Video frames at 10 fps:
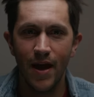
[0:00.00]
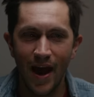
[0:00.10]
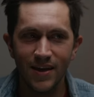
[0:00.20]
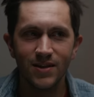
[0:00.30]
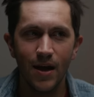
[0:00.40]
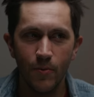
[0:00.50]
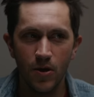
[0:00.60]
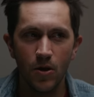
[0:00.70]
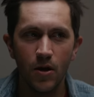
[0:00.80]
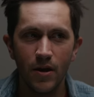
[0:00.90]
as time
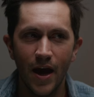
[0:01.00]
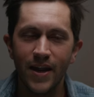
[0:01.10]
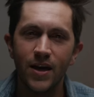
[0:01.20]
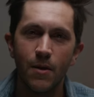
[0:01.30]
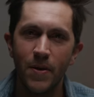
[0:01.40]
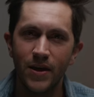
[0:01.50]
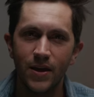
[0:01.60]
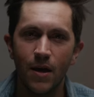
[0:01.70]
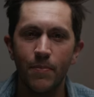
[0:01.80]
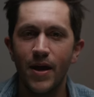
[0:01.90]
went on, I ended up
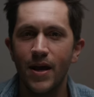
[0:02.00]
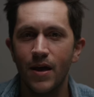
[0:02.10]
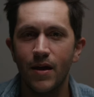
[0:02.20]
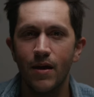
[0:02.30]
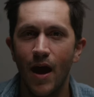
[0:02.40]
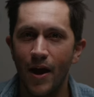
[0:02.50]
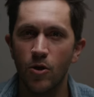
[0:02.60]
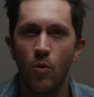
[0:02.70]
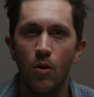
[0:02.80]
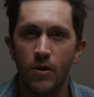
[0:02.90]
picking up a
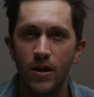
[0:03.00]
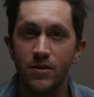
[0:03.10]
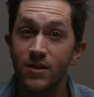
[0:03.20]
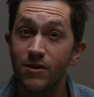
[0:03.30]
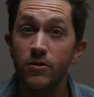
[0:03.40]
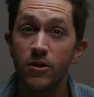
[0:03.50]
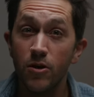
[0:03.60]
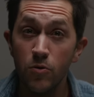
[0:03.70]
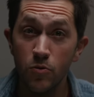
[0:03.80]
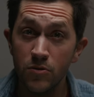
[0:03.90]
higher quality, still
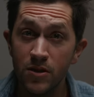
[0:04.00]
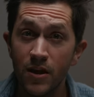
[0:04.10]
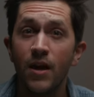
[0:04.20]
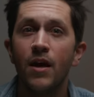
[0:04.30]
used